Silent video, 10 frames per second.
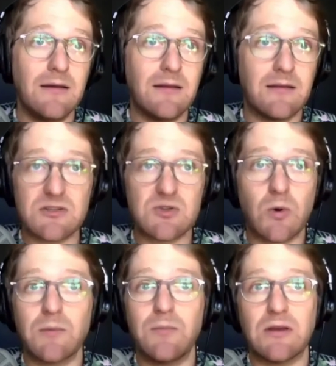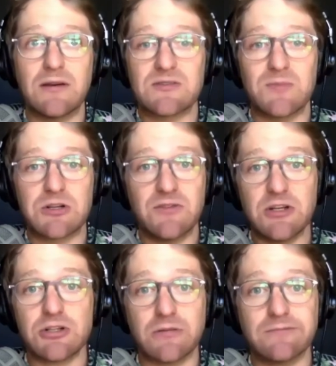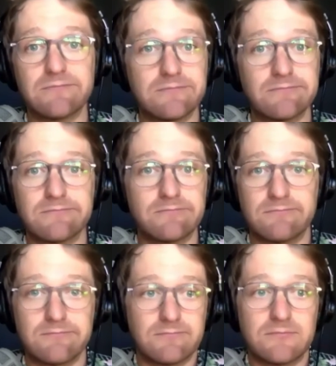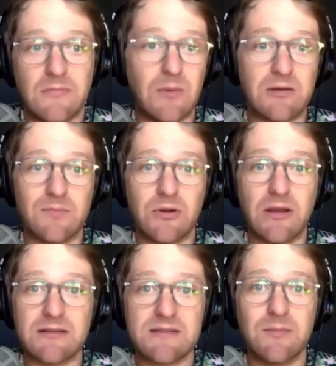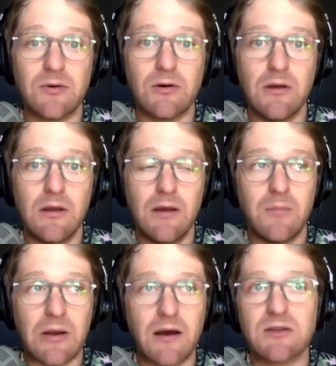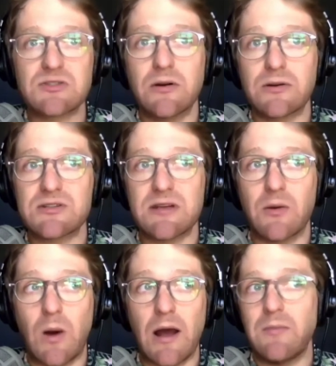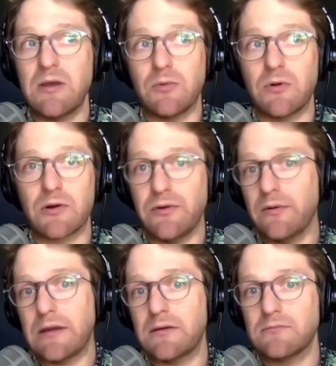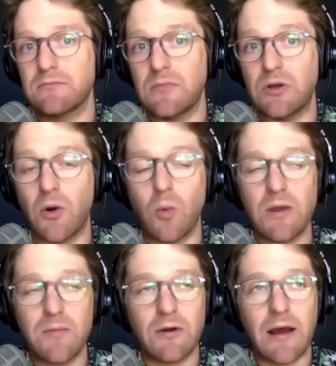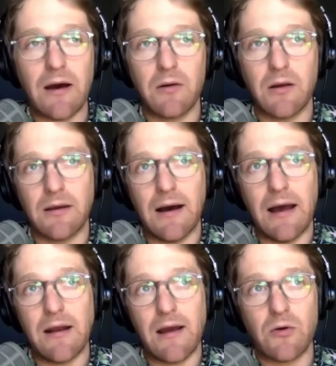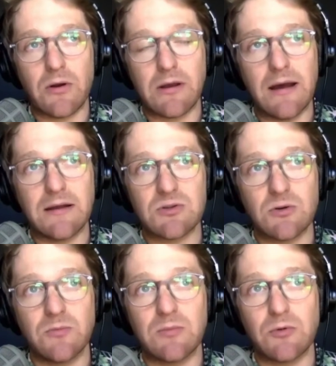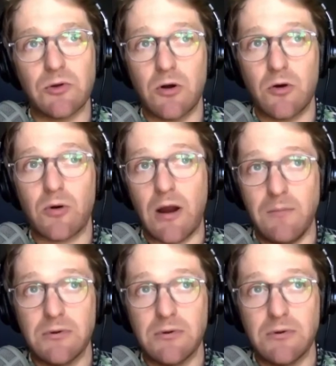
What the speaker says: this wouldn't be as much of an issue. I mean, plain and simple. But I also understand why people are doing it. We put out a guide. I wrote a guide and told people to go prep